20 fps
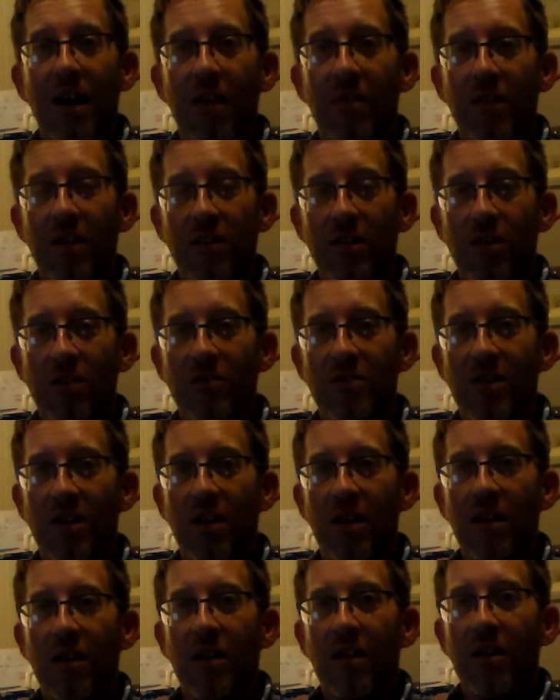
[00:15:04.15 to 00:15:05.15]
I think there's
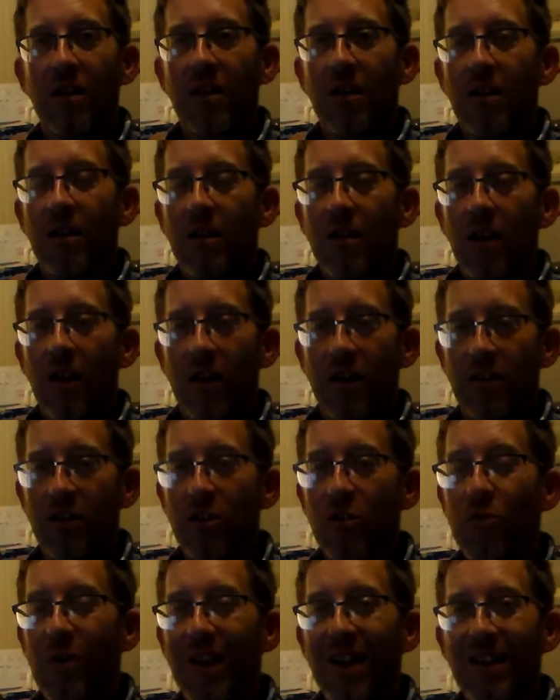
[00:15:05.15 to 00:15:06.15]
a
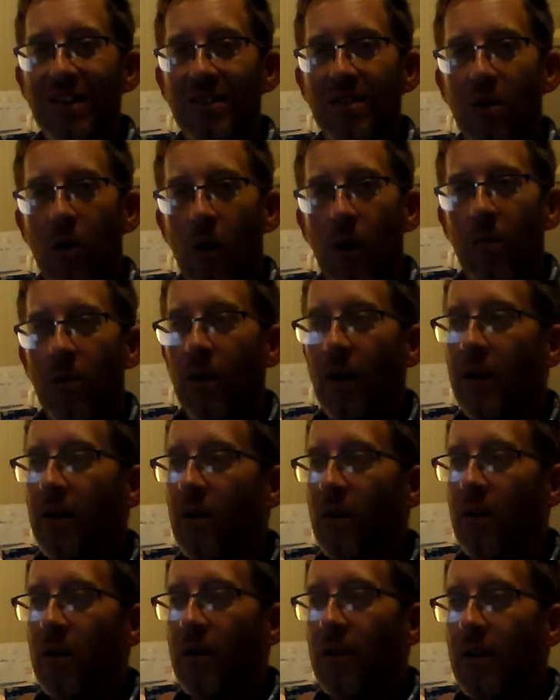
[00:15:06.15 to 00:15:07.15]
2S
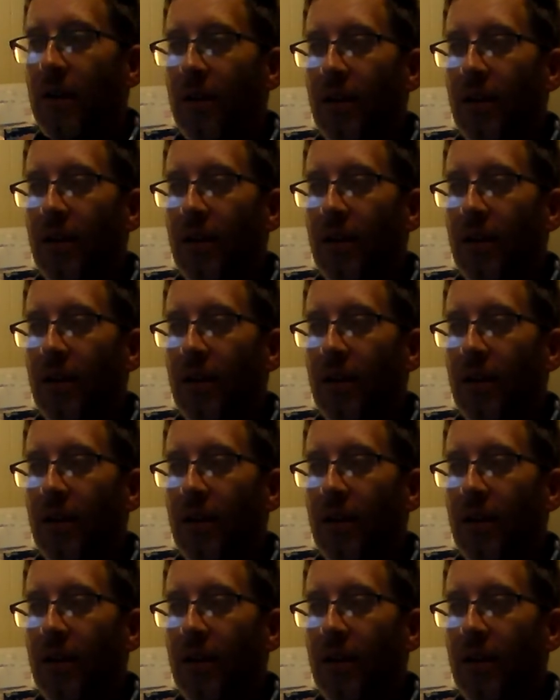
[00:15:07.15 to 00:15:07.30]
carburetor,